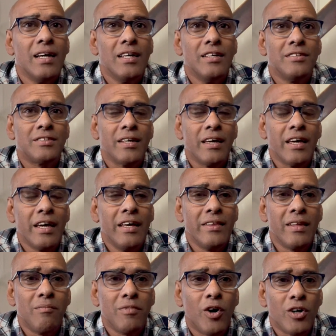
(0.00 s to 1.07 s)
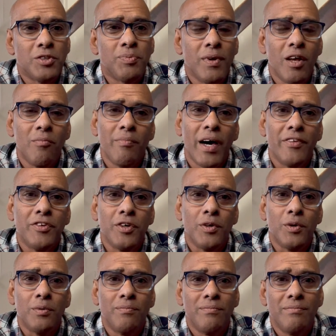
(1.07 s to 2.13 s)
See, in the Gospel of
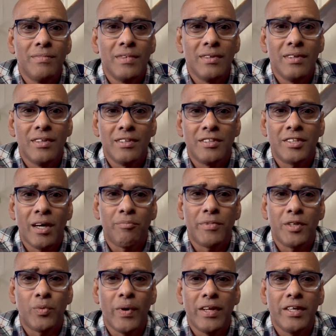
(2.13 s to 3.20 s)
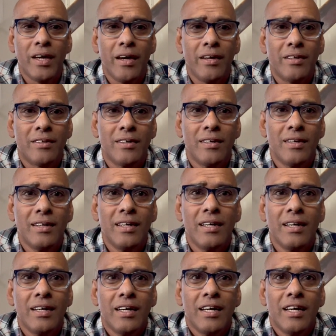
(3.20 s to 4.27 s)
Matthew, chapter 28,
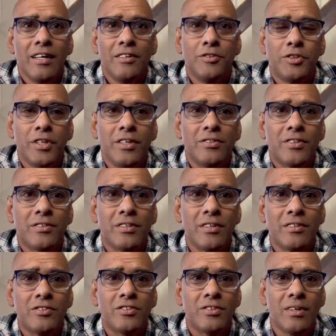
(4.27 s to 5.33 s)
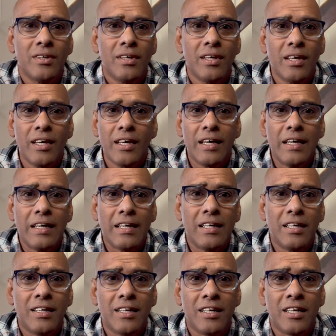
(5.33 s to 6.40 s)
Jesus's
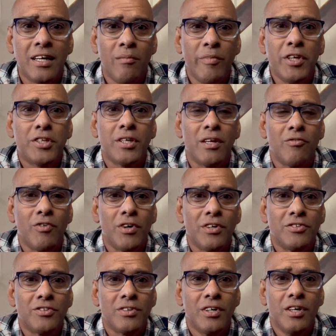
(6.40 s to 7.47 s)
commission was,